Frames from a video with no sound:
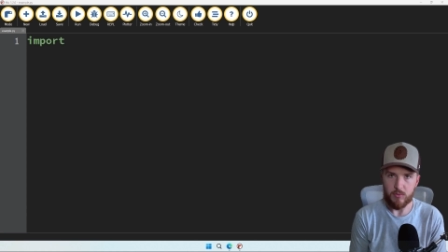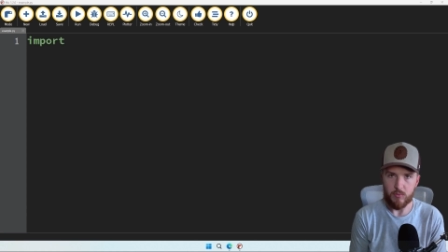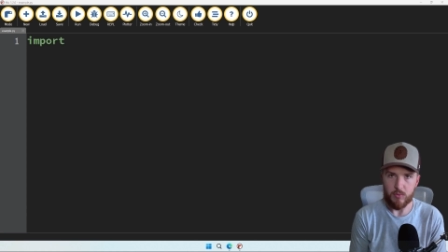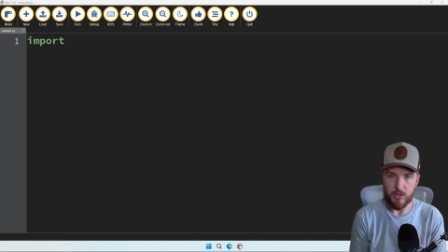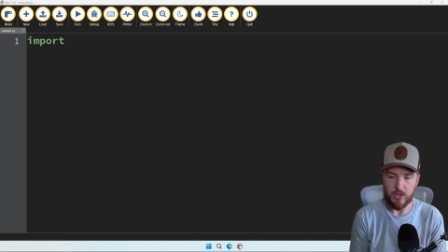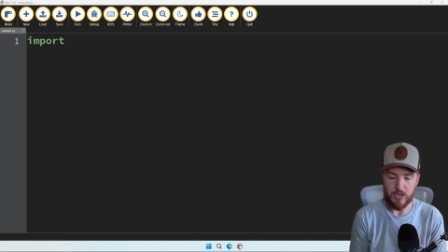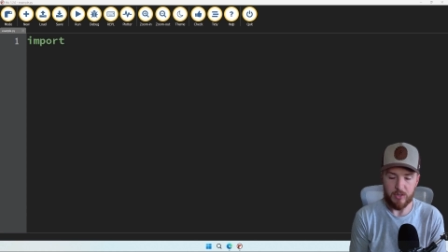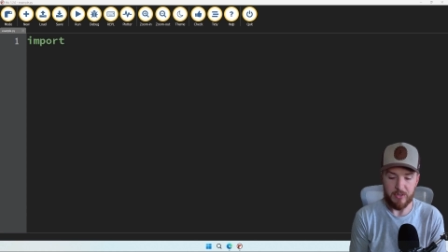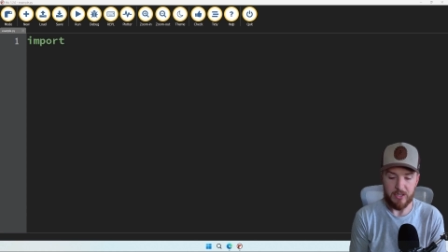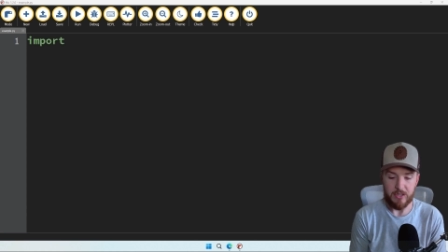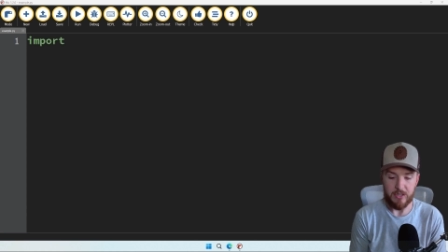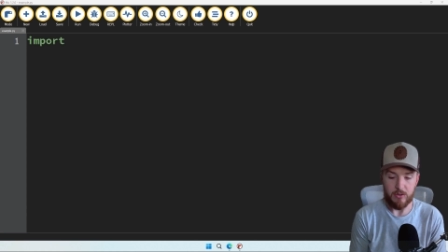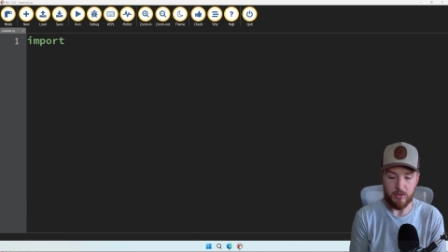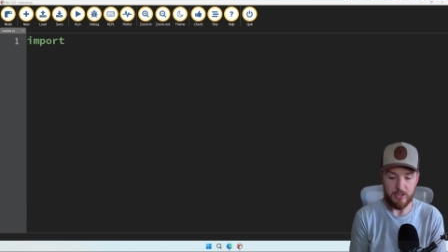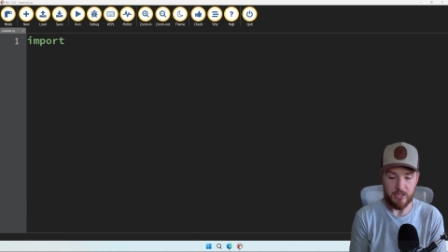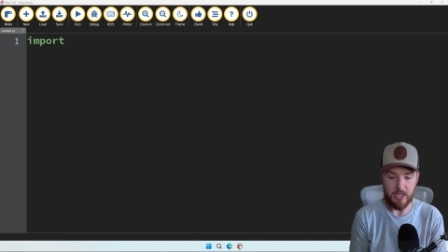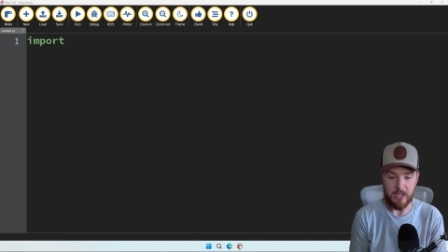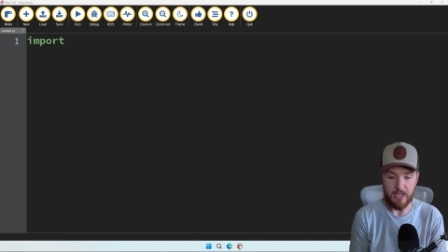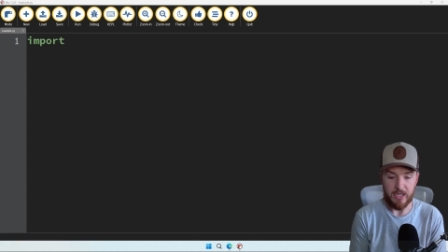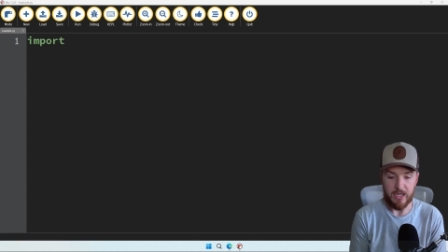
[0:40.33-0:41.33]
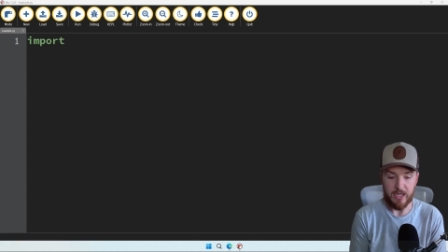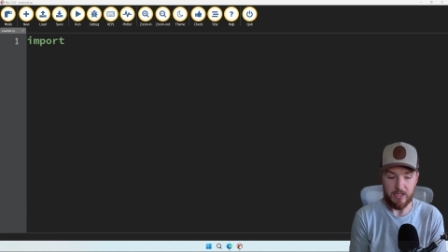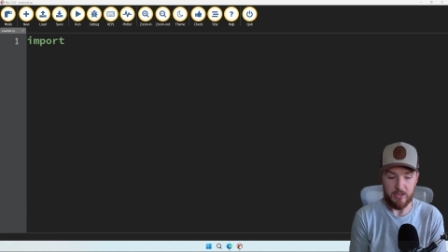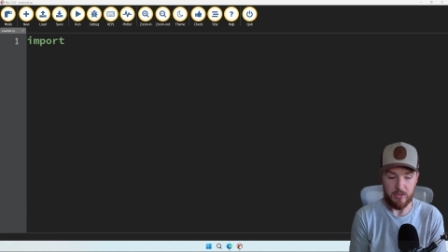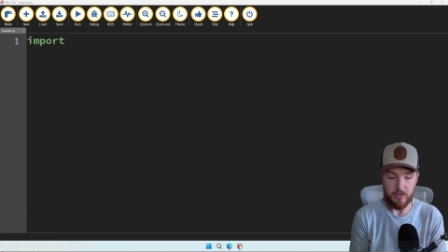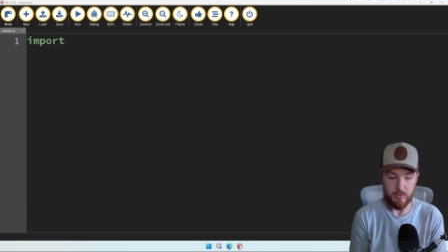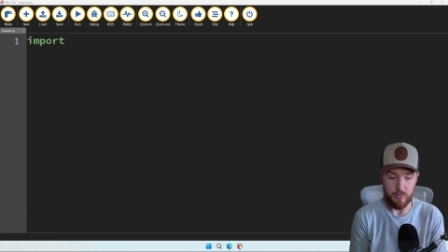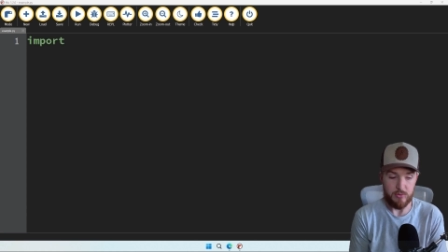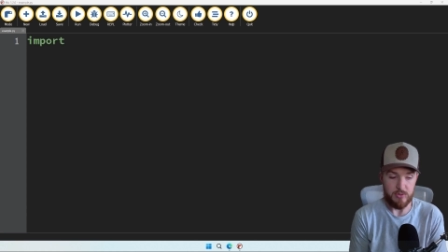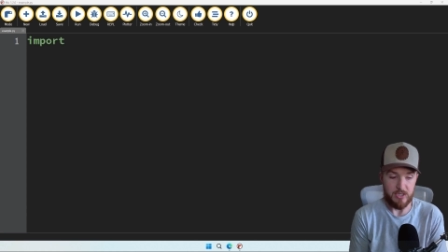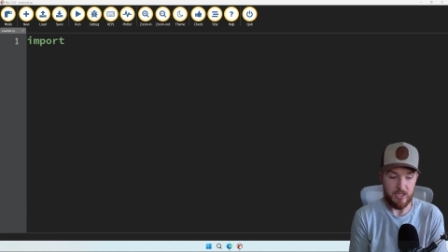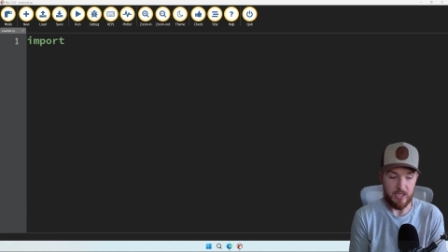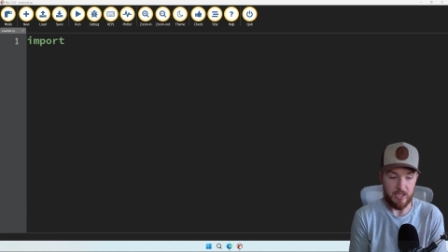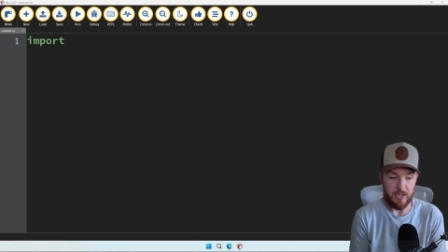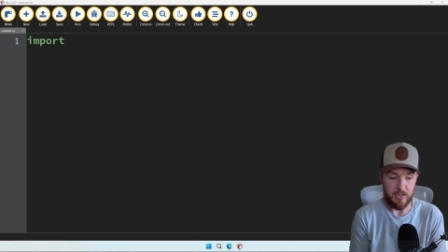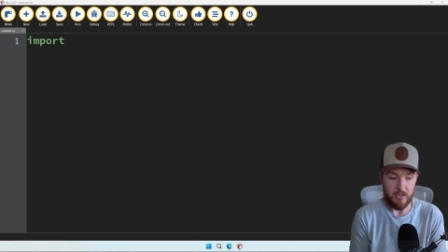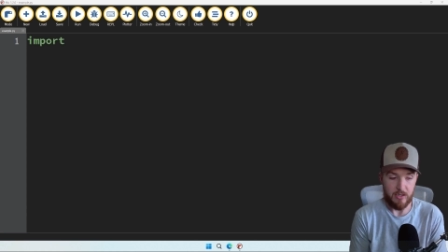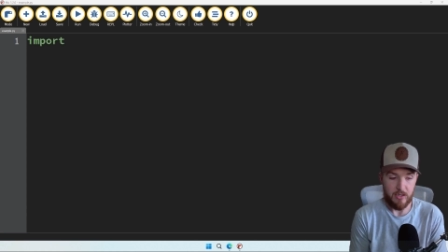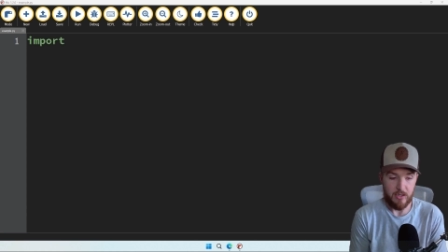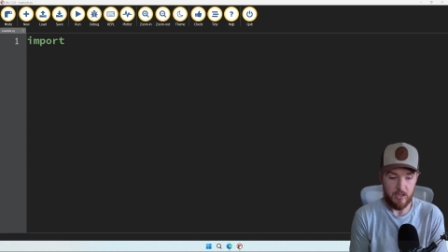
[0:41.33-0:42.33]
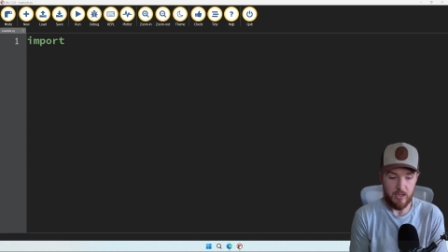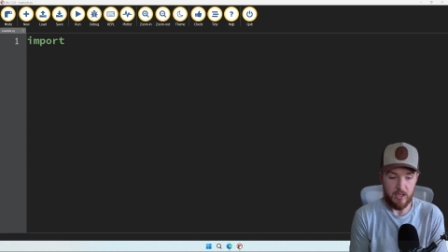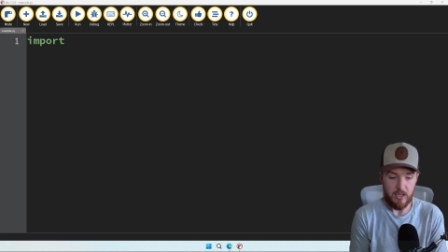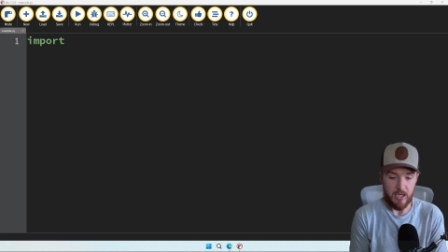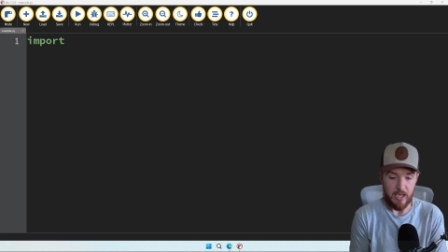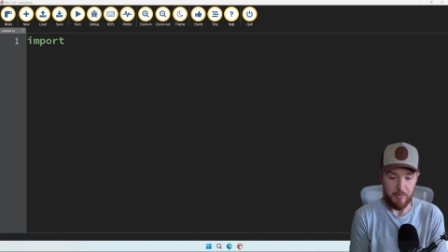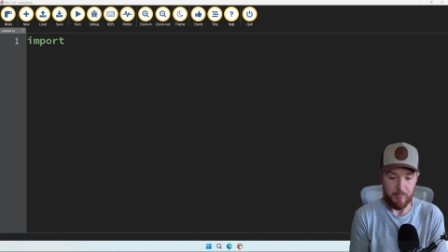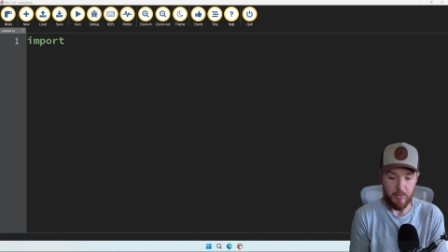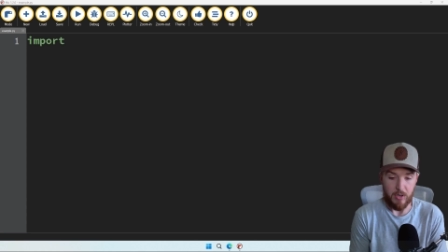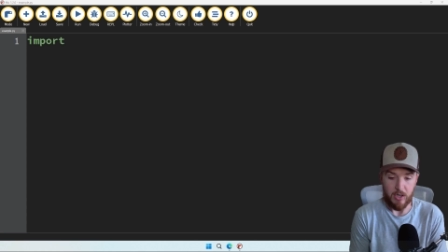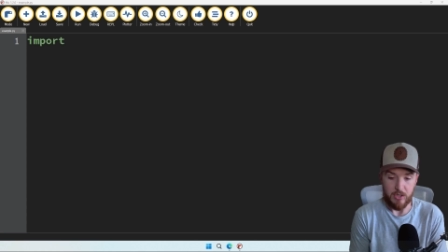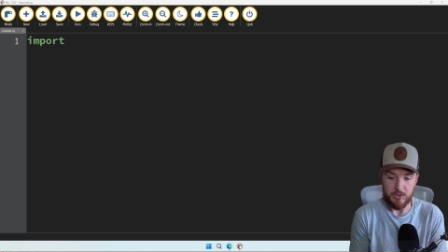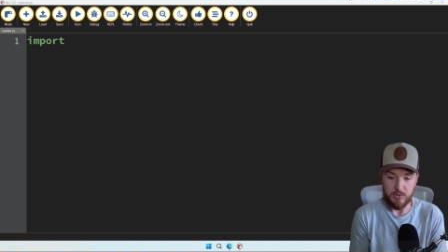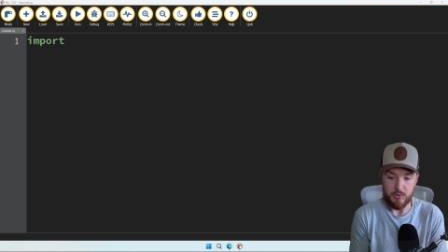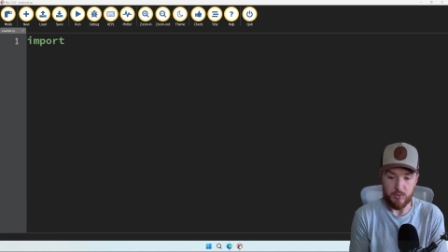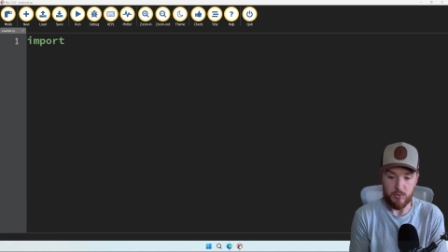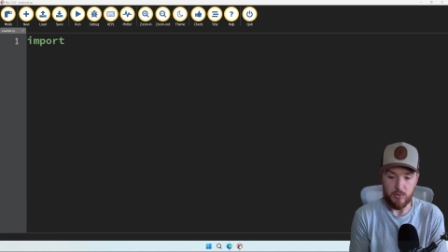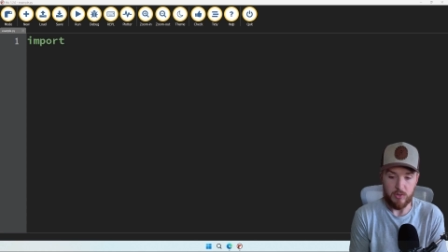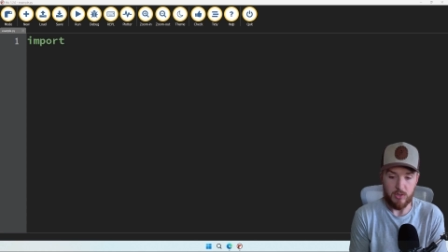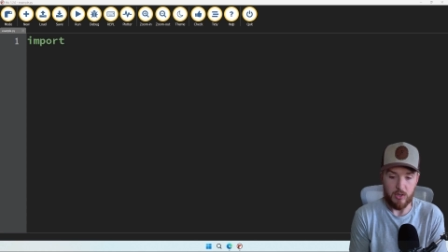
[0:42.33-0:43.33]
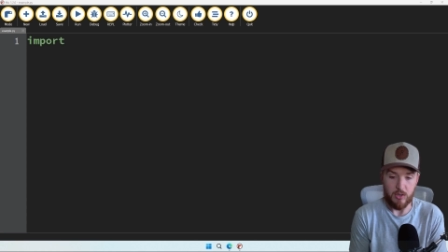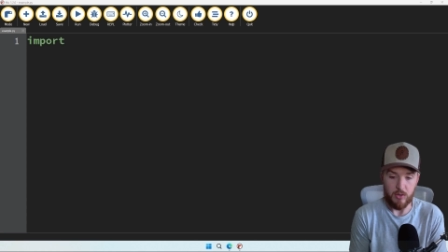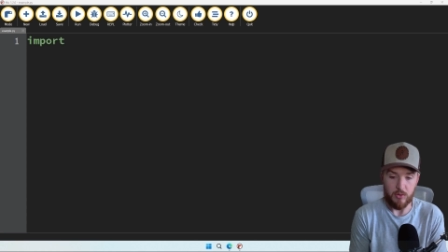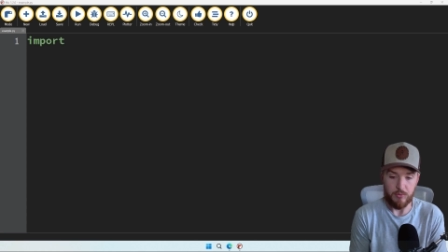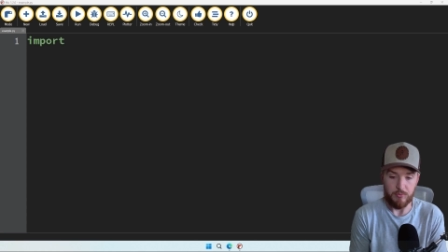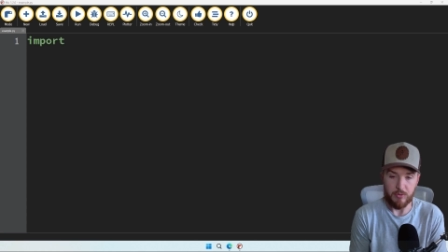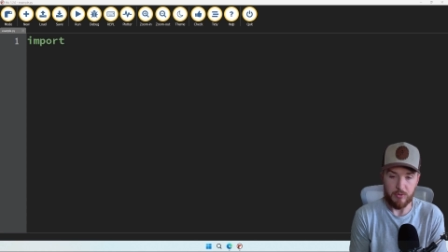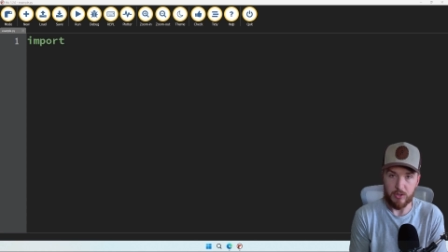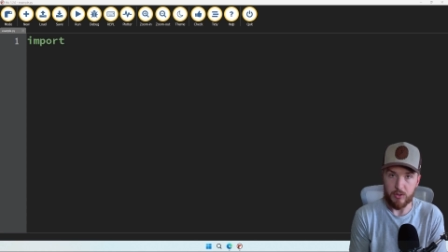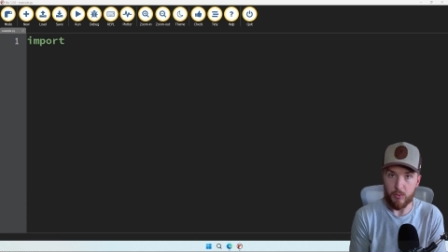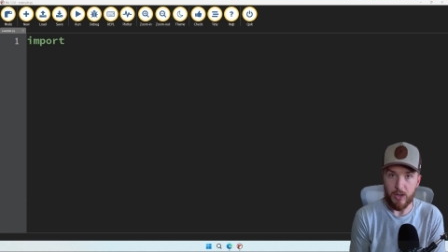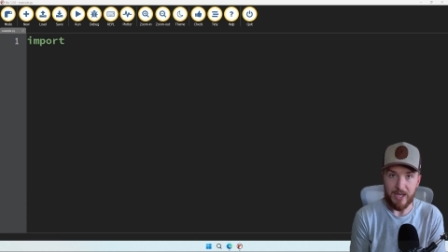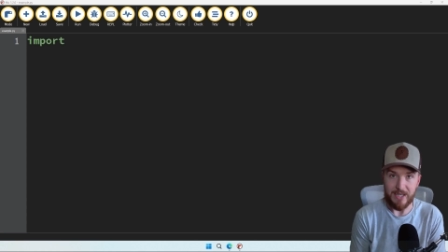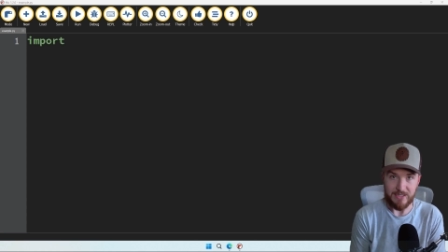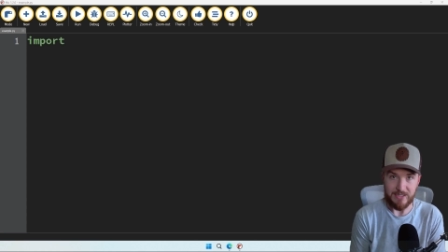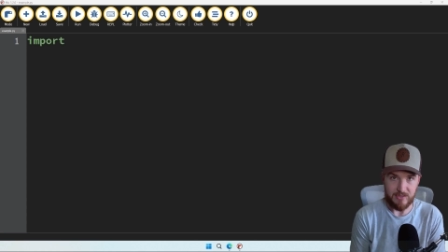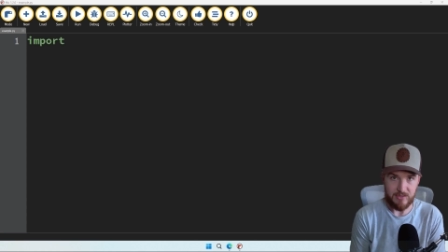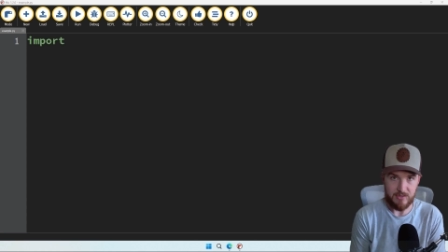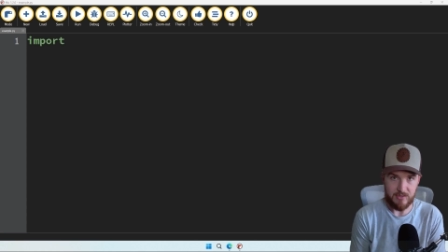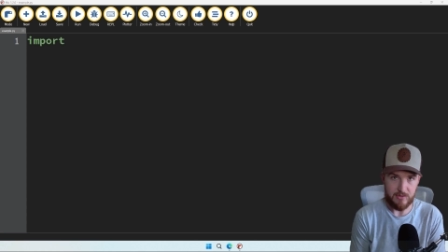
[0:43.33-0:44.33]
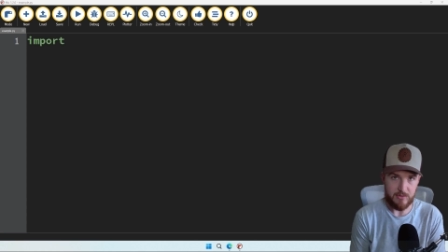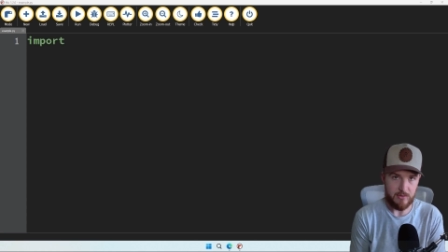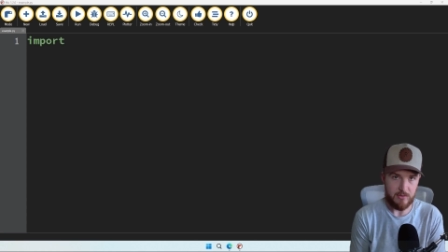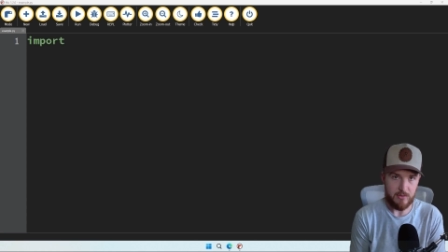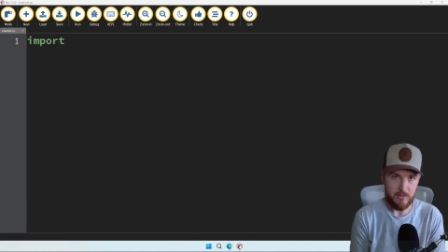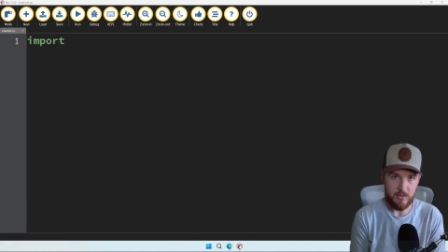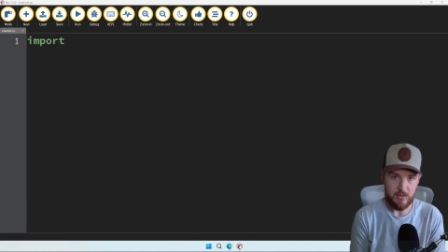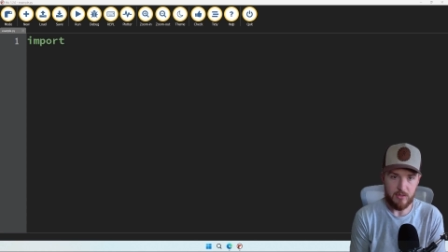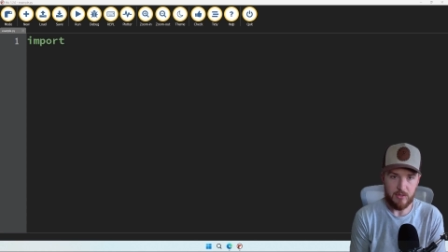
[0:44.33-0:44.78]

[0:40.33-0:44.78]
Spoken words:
we're going to be looking at using a module called requests.